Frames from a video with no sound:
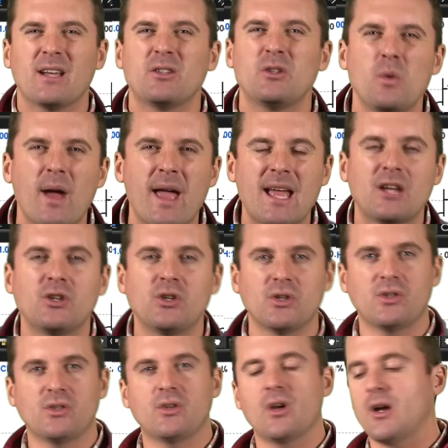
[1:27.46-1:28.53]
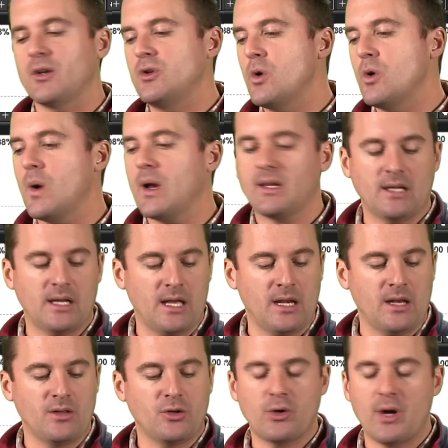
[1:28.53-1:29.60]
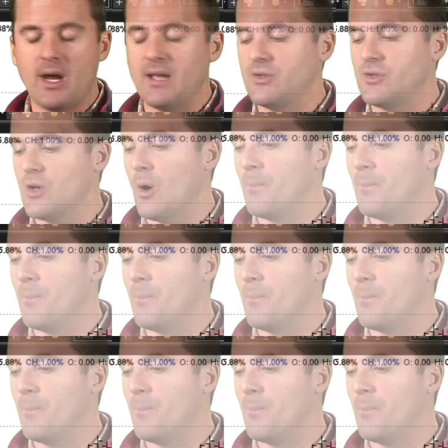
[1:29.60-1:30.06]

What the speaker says: anxious, too quick to get in the trade. So